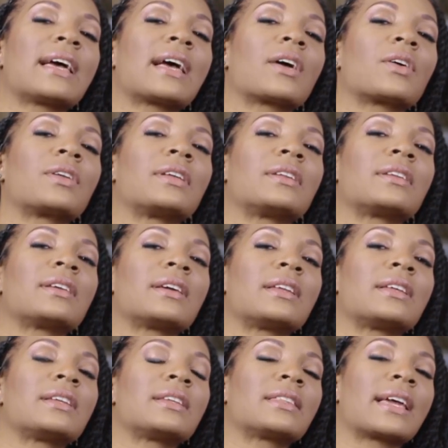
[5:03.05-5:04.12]
it down, and,
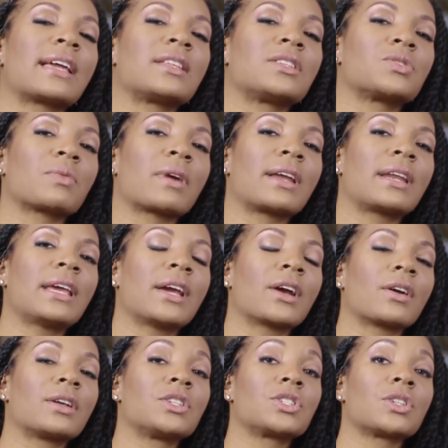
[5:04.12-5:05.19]
and it lands right
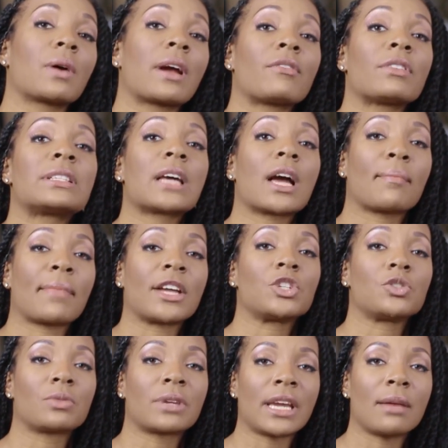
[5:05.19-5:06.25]
here. And so every time I
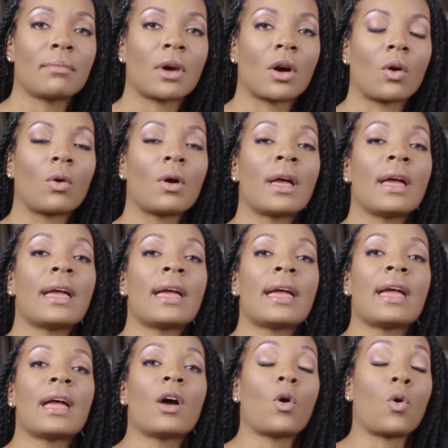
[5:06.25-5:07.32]
do chemo
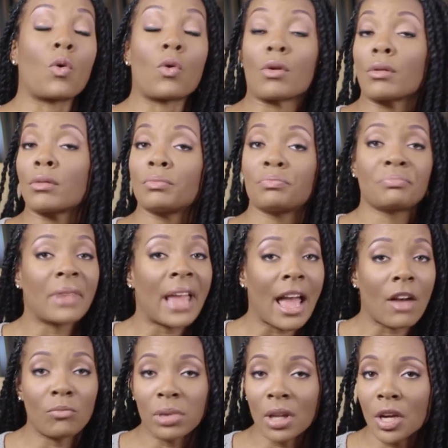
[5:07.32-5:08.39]
or
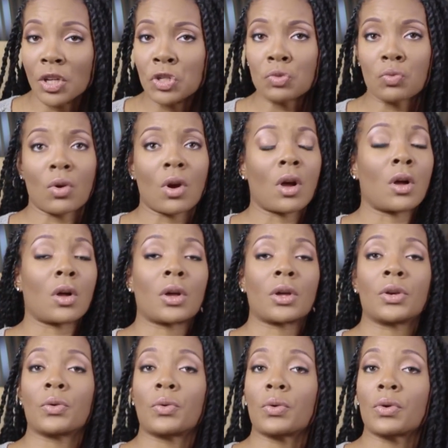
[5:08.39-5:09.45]
have blood
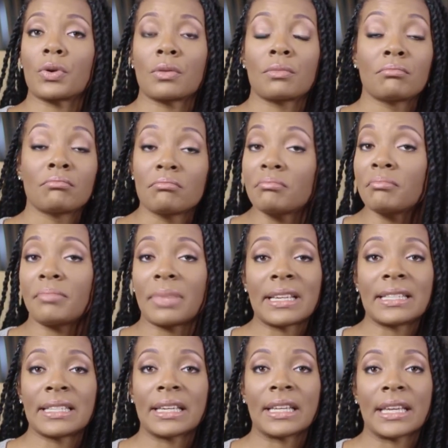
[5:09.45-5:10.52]
drawn or
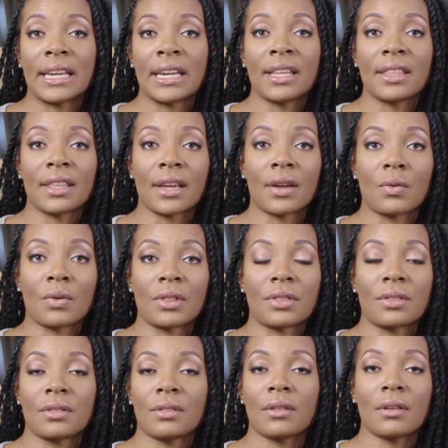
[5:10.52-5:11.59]
basically anything
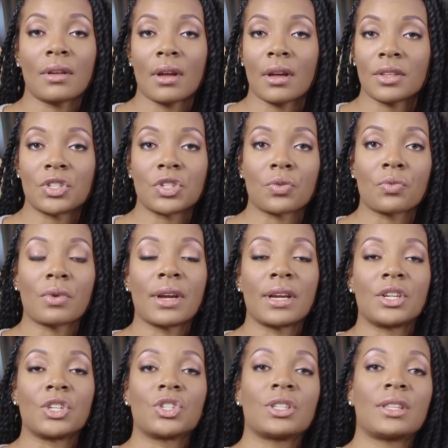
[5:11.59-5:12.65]
with a
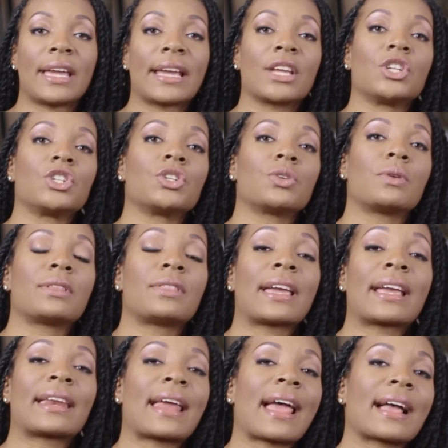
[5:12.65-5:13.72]
syringe, they can do it.
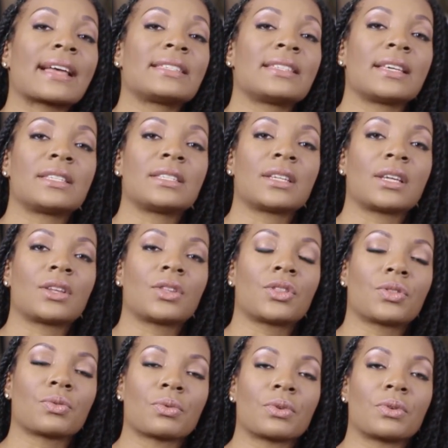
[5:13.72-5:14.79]
They can access
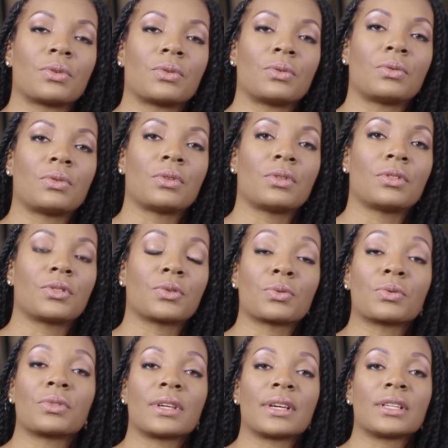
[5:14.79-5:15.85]
it through
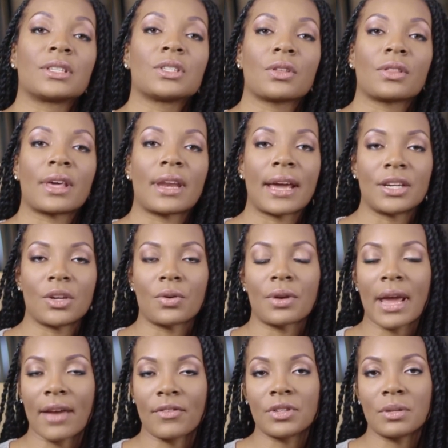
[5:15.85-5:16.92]
through this so that I don't
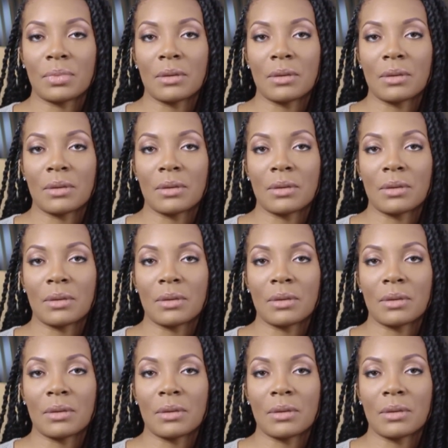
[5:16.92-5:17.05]
have